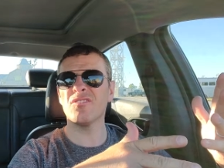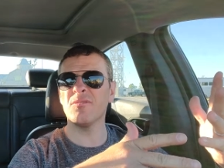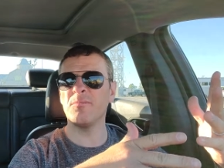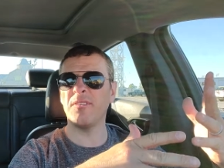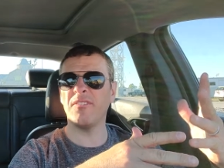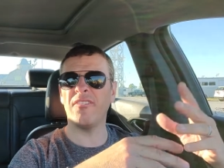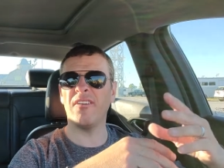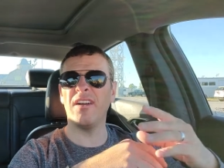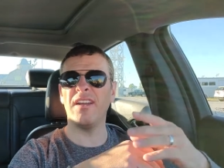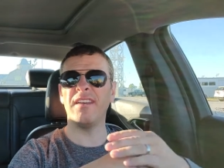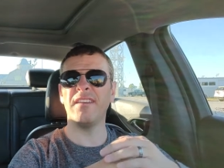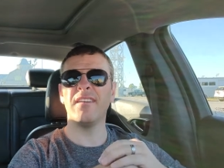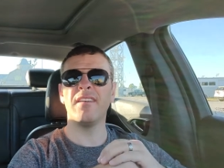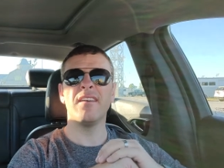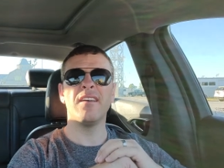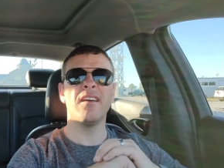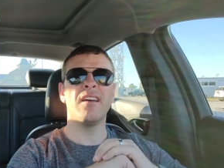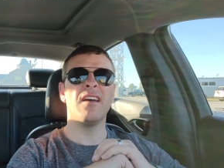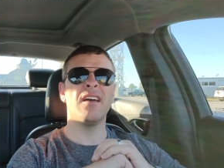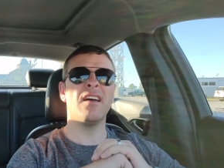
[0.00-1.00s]
she'll be fine.
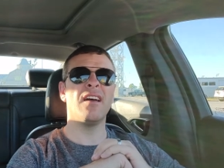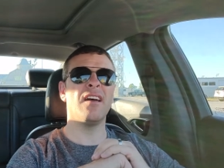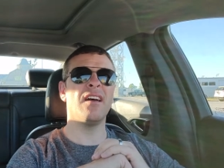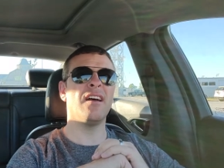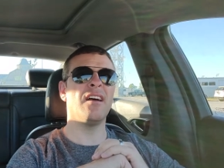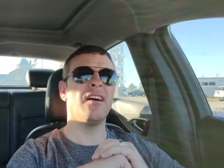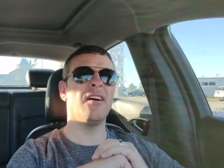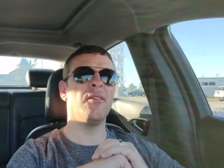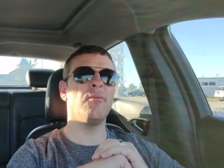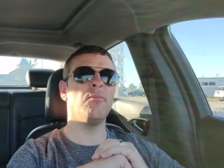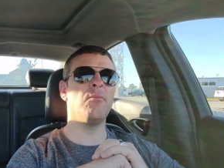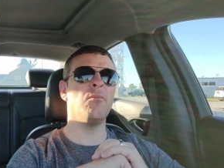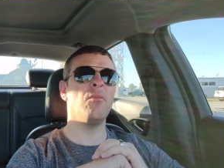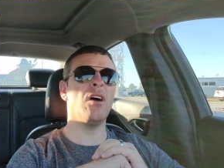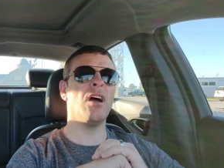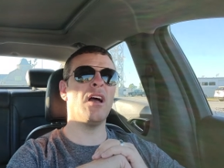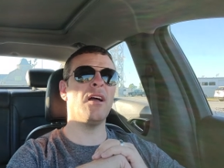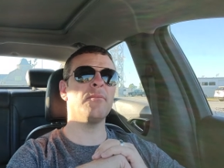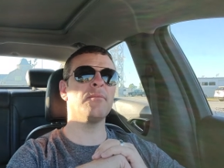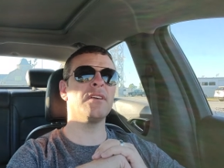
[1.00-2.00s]
Um,
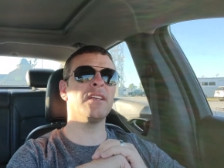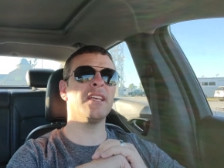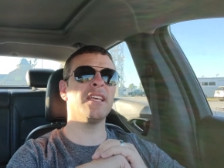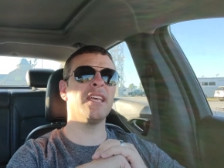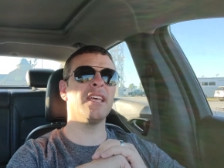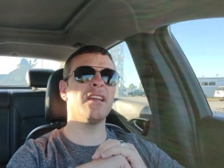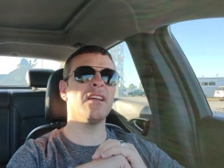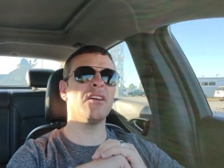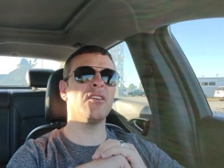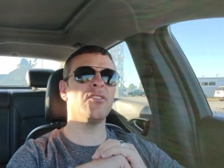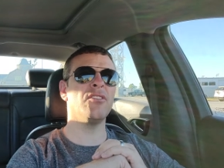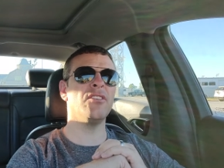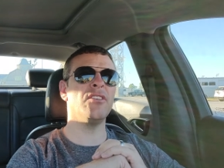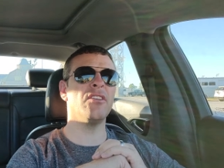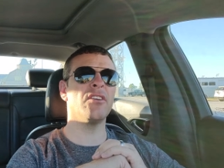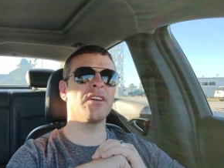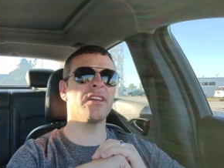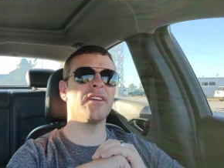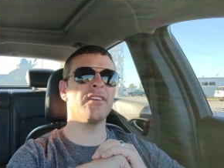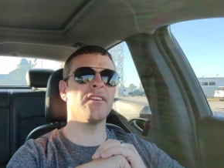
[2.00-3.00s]
I'm gonna get a good
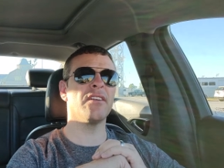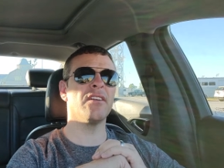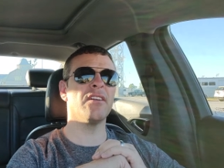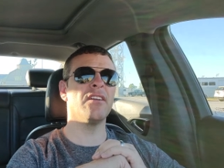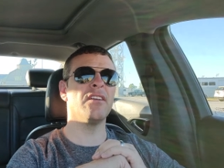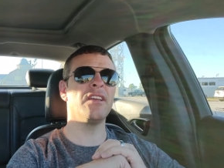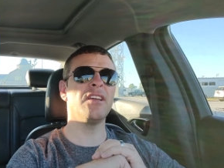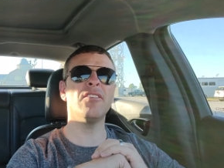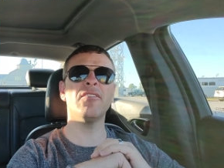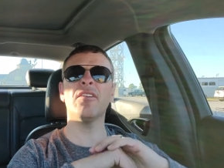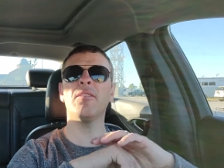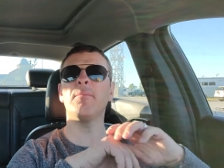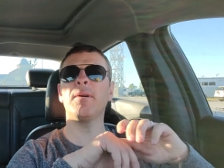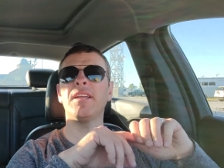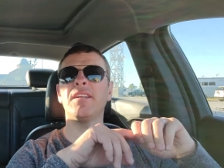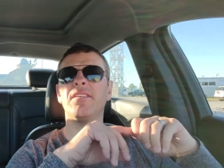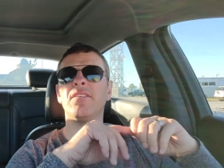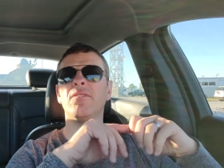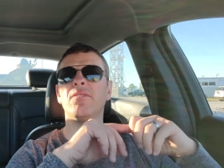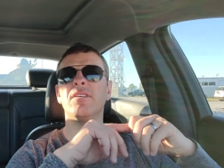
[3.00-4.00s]
look at her. You know what I
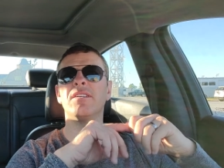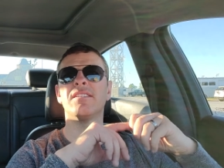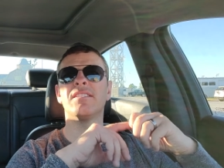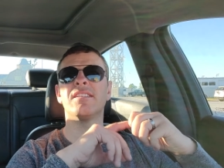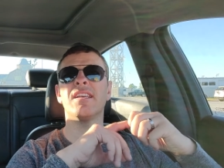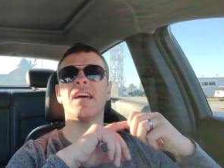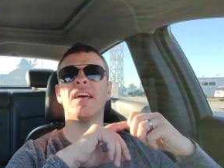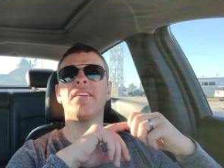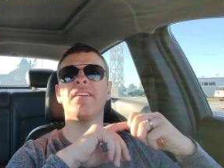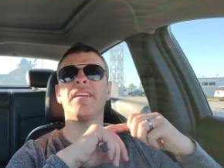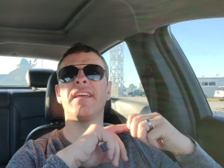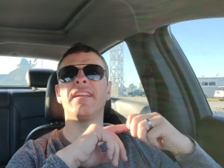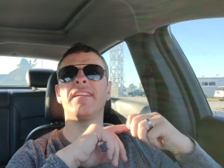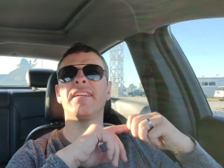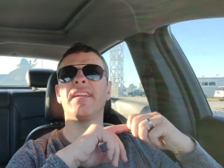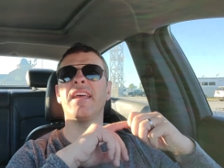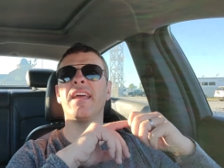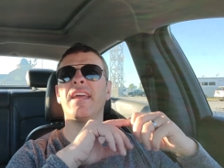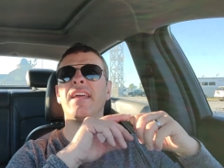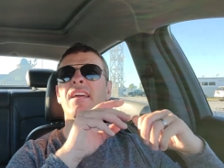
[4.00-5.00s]
might do? It's Saturday
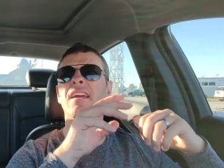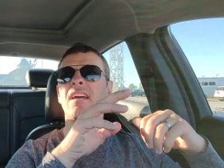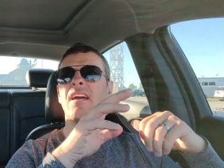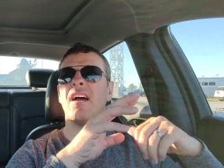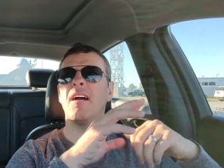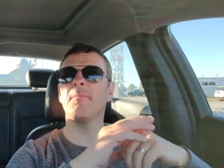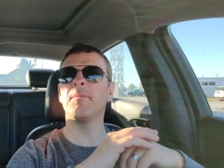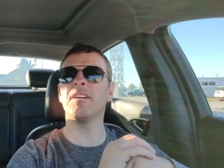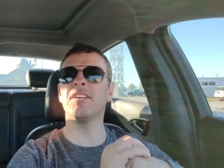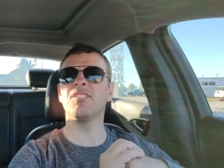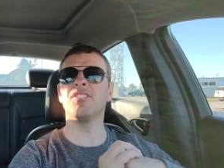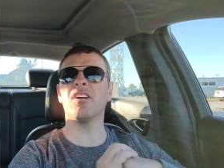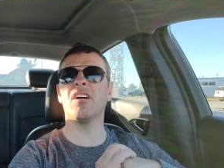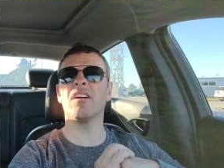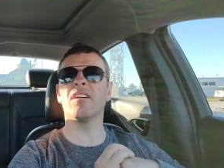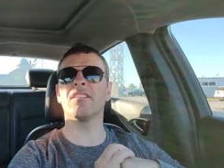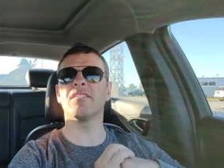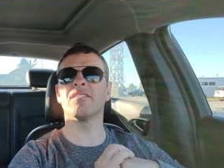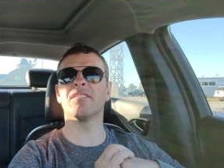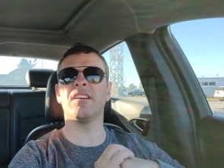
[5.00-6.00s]
today. I'm gonna
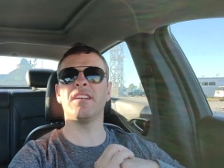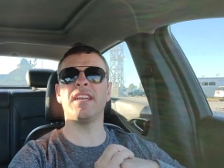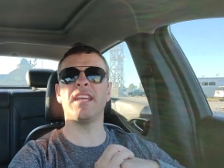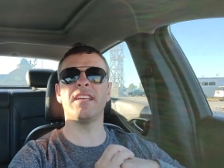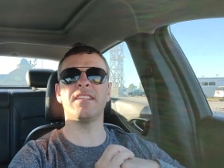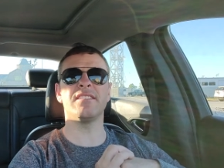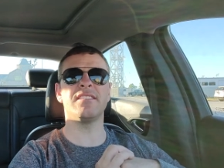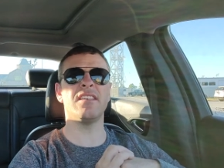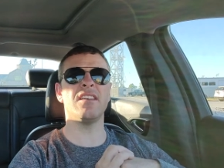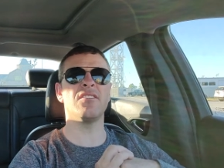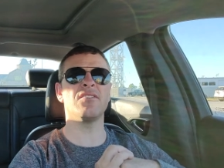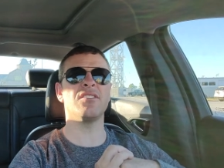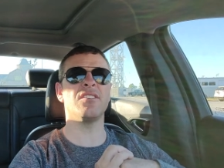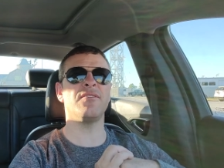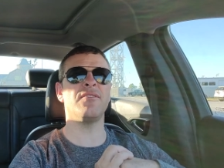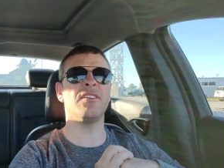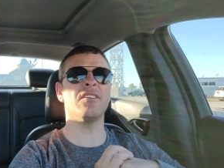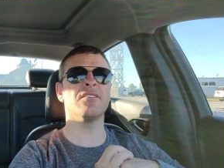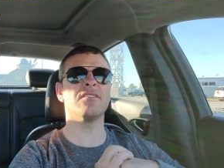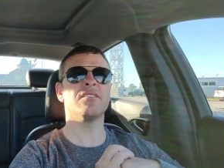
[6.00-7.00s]
jog her Sunday and see how she
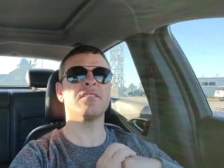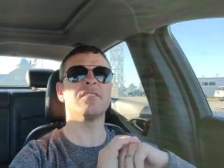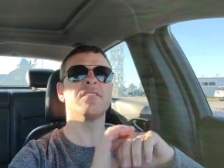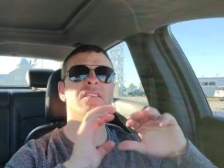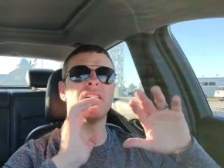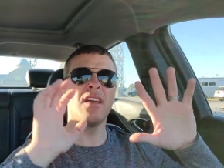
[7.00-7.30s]
feels.